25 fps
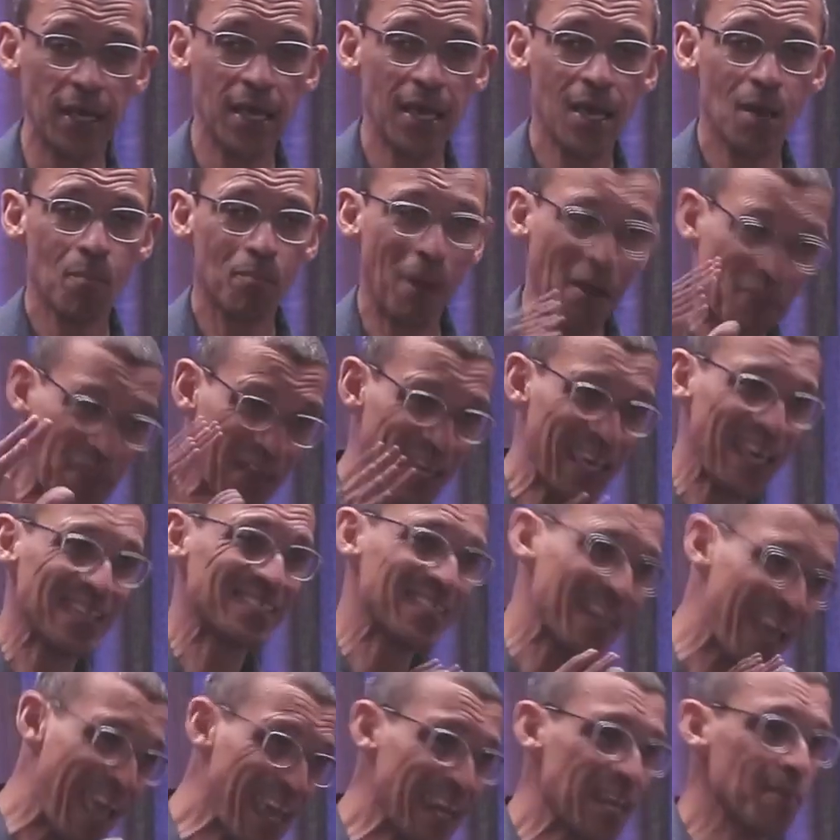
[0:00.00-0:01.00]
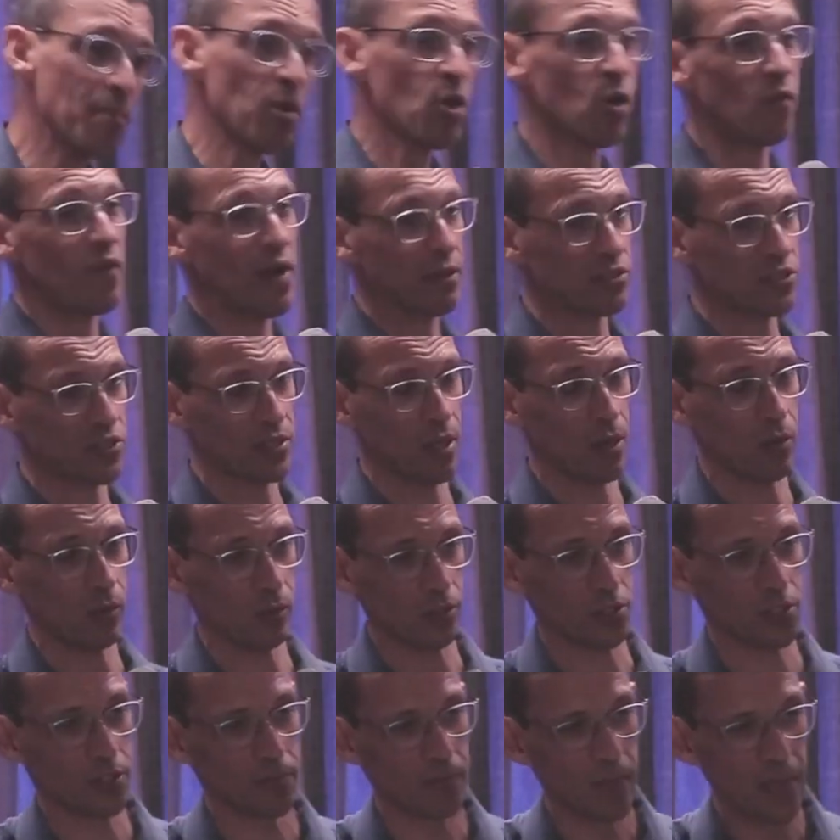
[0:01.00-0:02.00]
But there is an enemy of our souls.
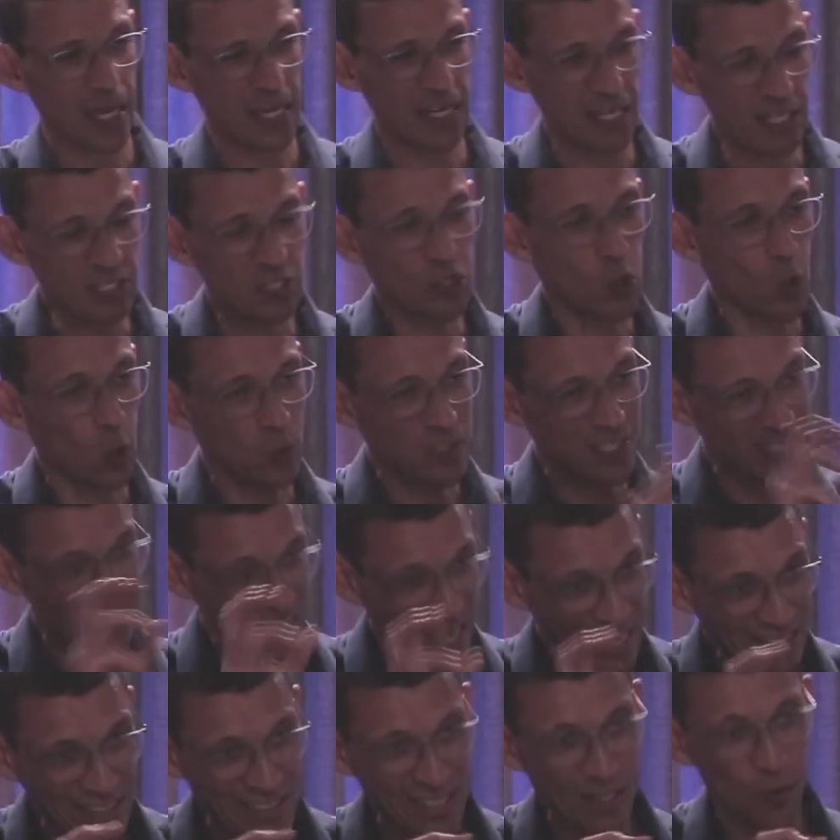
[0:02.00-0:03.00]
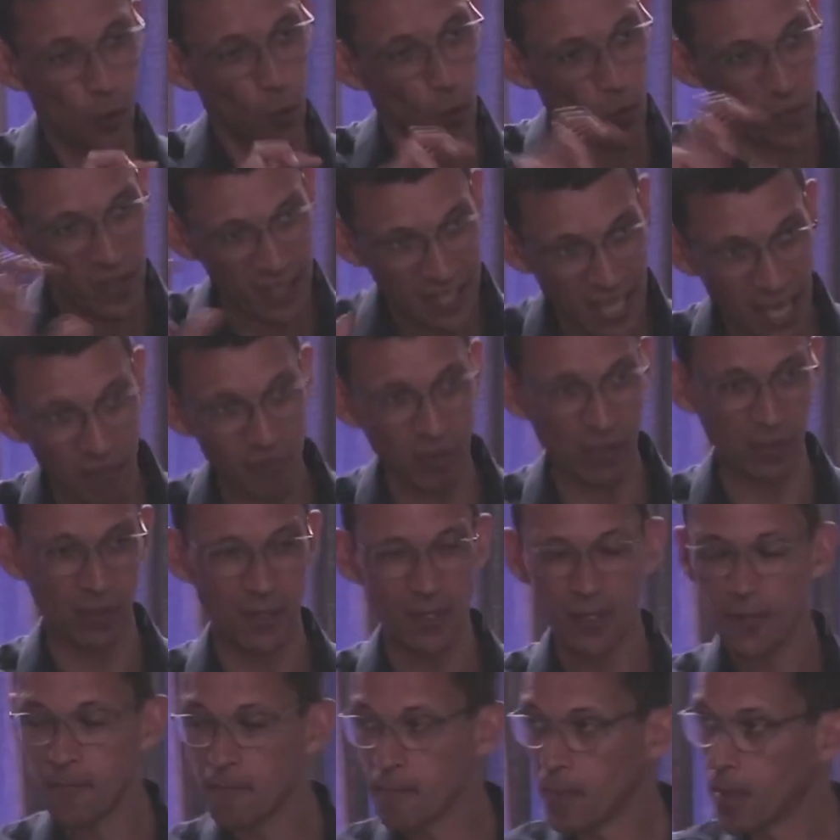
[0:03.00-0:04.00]
And he's called Satan or the devil.
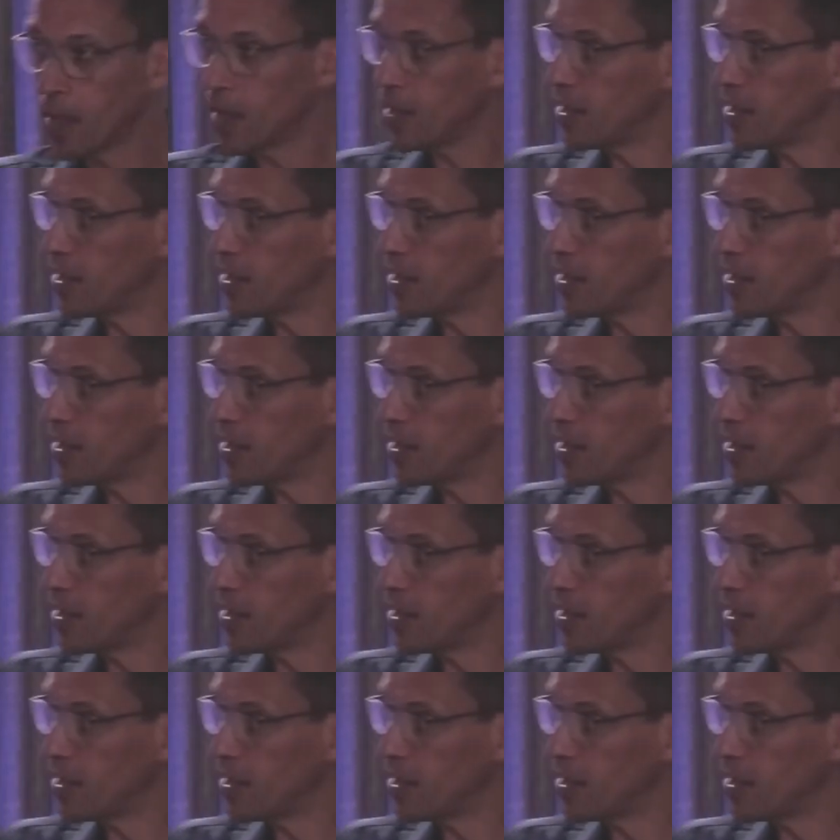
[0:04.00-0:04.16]
And the